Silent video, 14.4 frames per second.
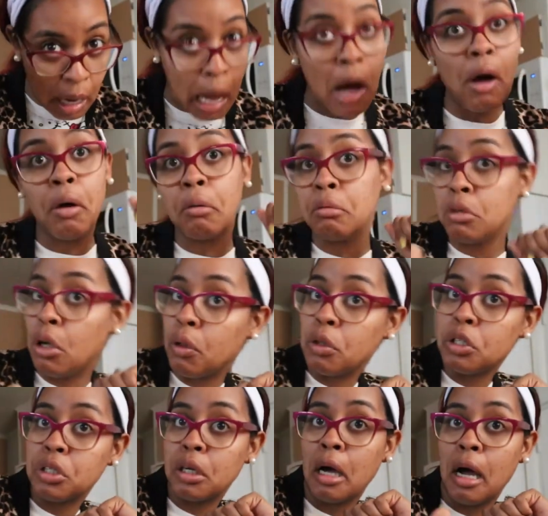I'll know
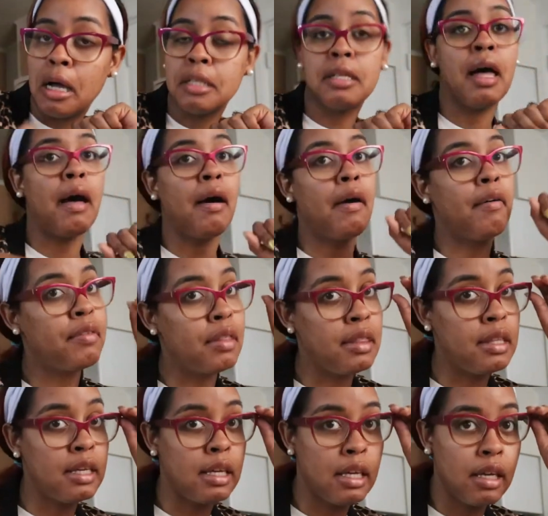that you guys have
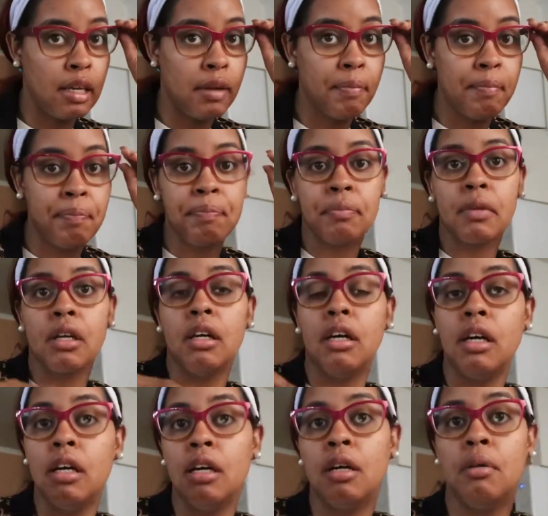the
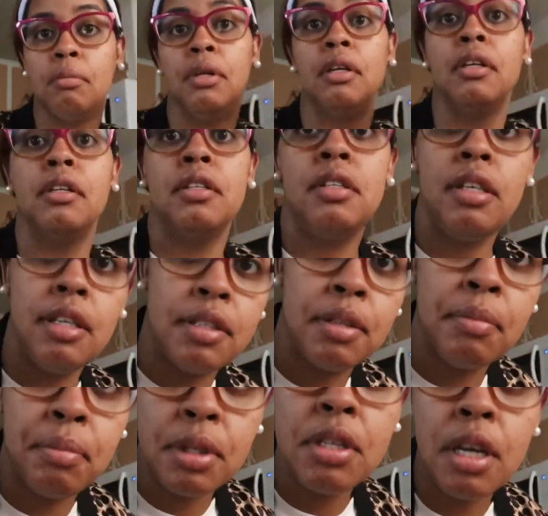um,
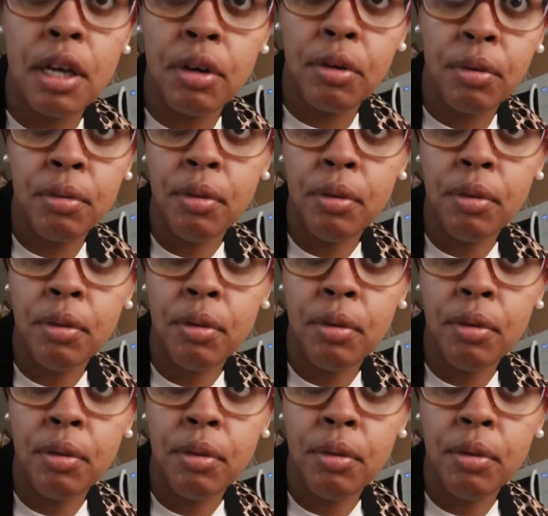seasoned potato